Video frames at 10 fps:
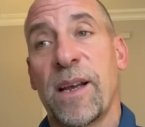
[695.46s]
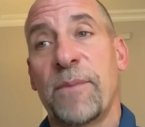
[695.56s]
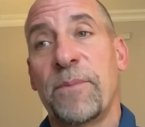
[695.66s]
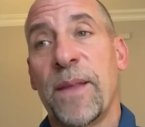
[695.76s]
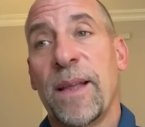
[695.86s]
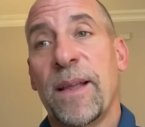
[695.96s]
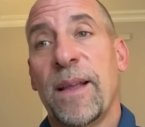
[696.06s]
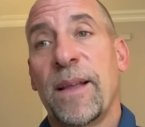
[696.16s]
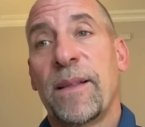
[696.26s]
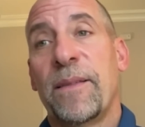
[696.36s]
um,
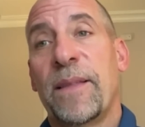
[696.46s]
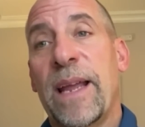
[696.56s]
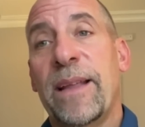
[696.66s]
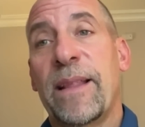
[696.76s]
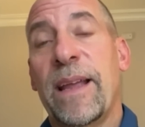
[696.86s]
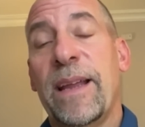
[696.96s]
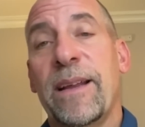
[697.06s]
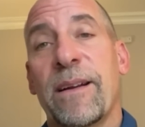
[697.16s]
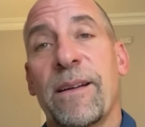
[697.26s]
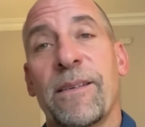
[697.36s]
they
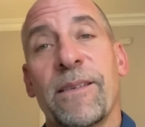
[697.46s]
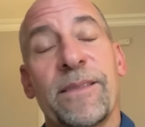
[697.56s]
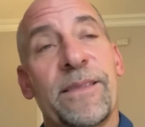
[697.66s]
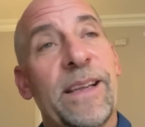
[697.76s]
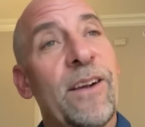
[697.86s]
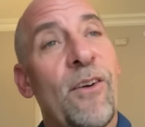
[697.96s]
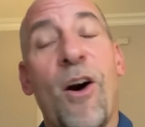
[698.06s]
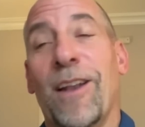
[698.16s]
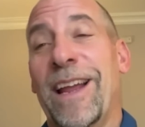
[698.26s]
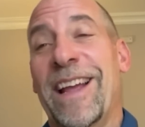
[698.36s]
they are they went
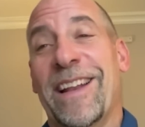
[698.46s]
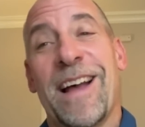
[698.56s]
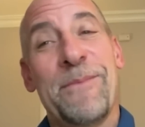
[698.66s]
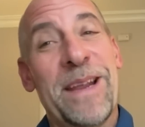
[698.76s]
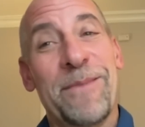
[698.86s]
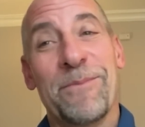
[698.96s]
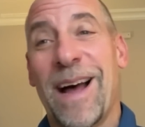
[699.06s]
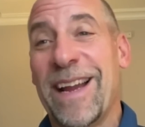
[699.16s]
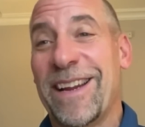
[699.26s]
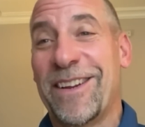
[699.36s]
for it. I mean,
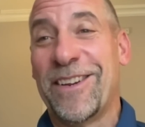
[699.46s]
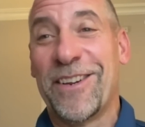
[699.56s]
my